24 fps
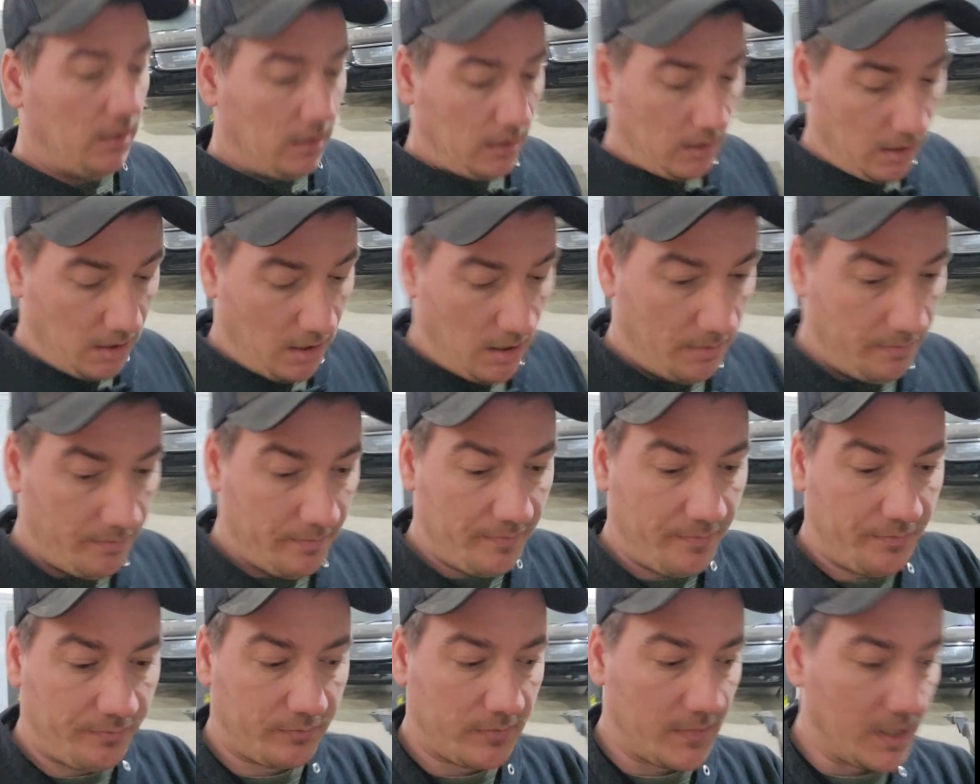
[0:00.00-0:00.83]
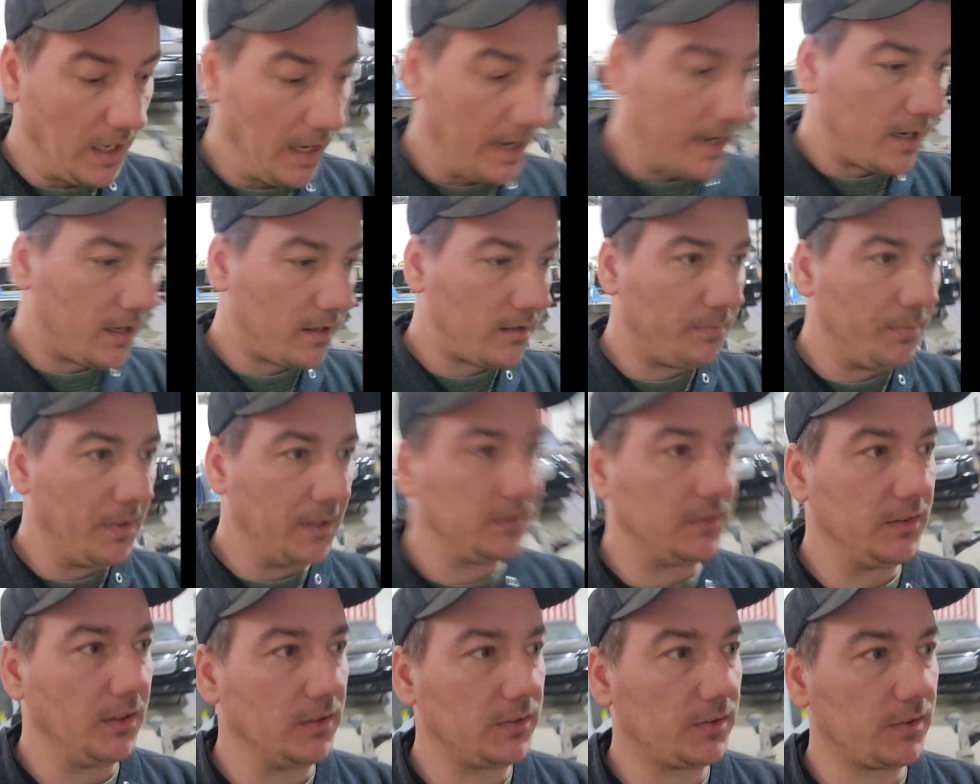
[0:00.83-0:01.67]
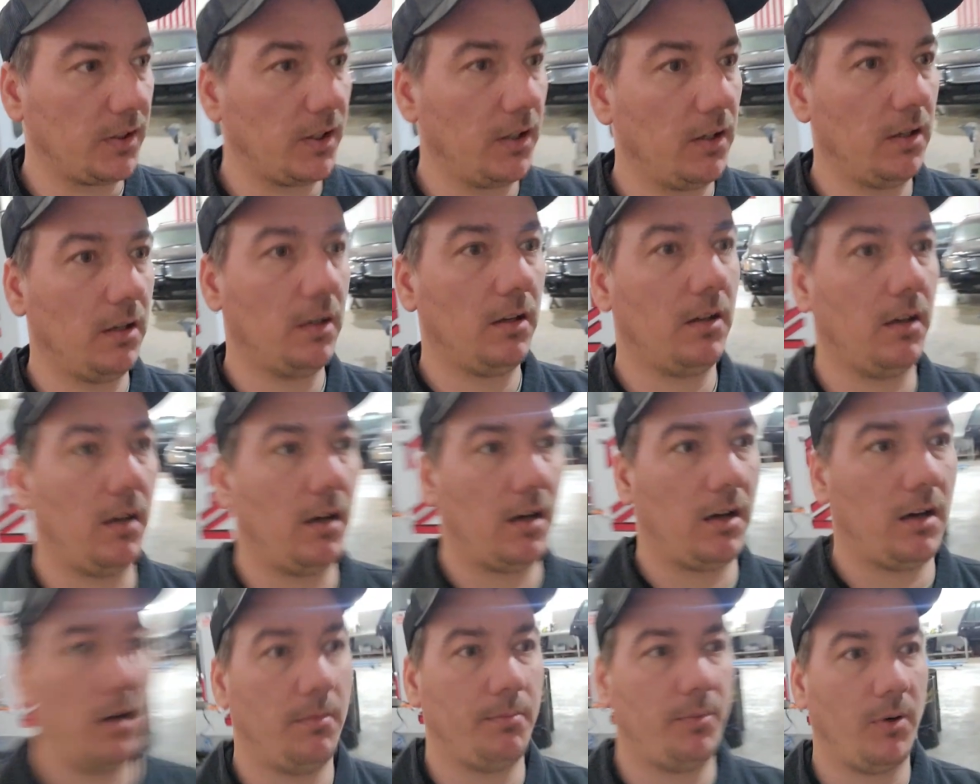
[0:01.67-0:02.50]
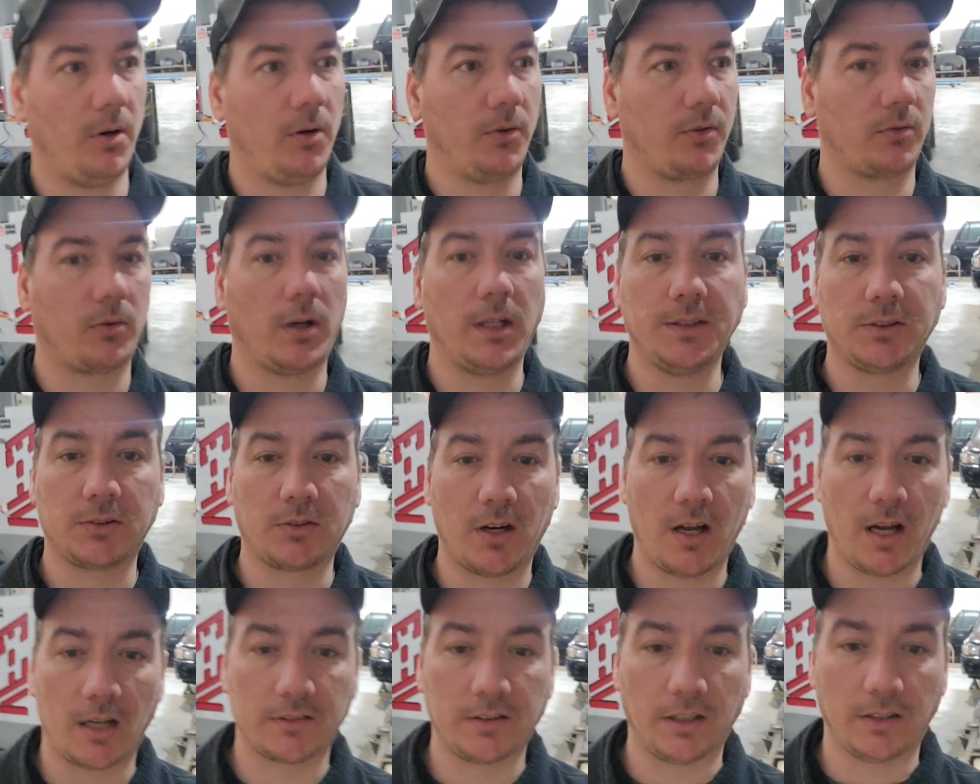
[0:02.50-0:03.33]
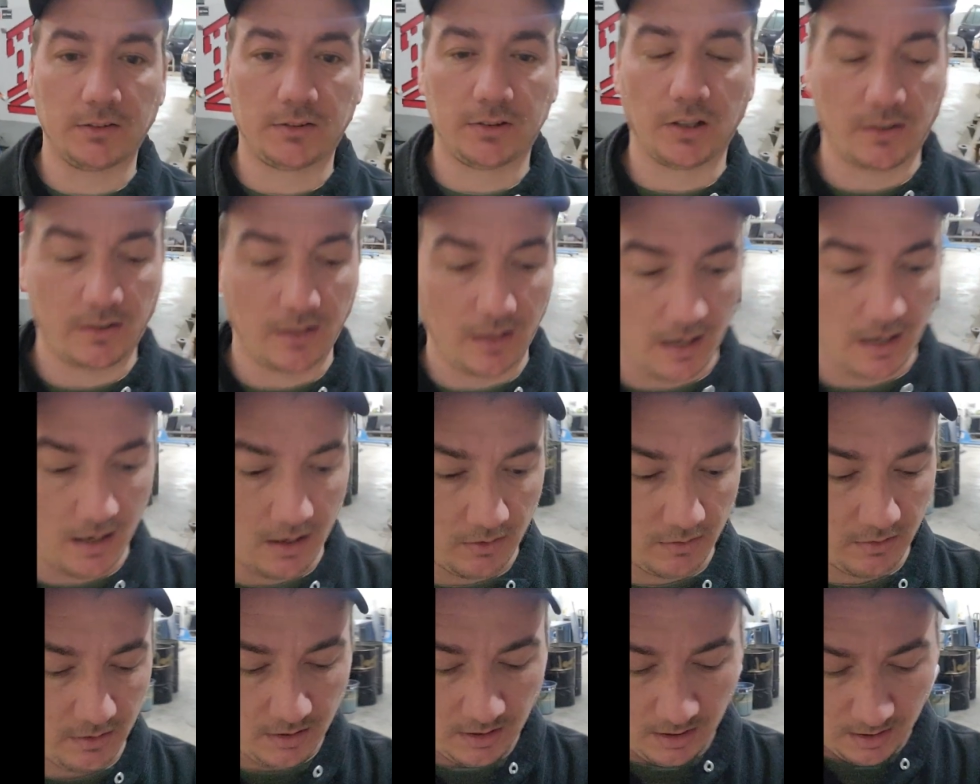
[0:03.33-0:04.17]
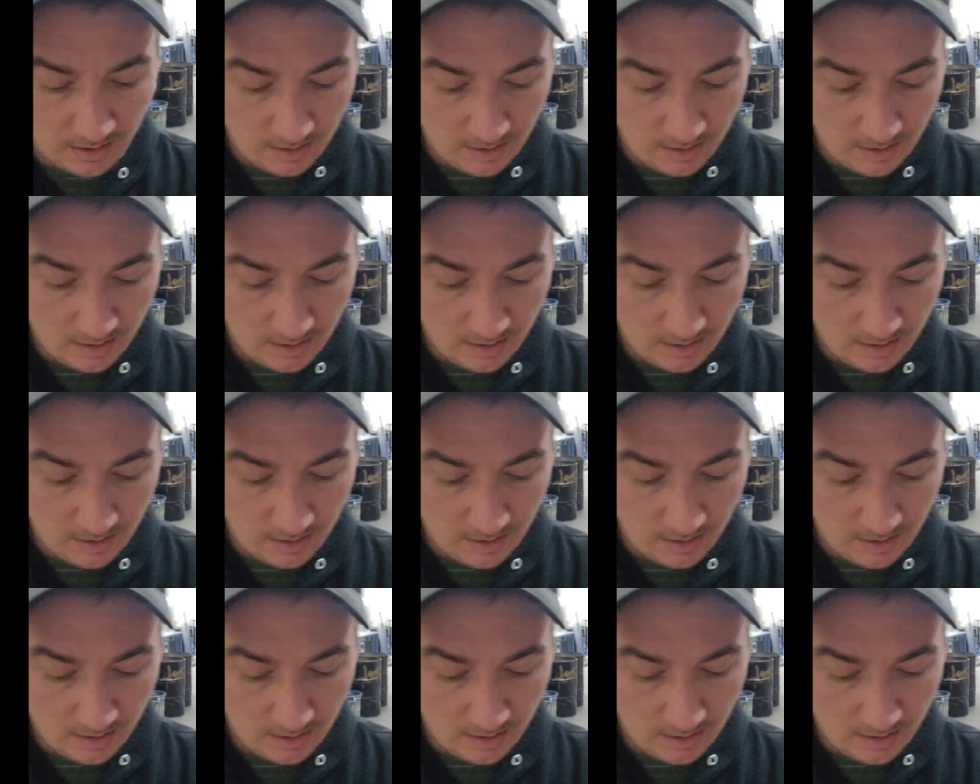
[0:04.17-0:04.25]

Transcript: Um, got out of the business. Uh, both racetracks had shut down.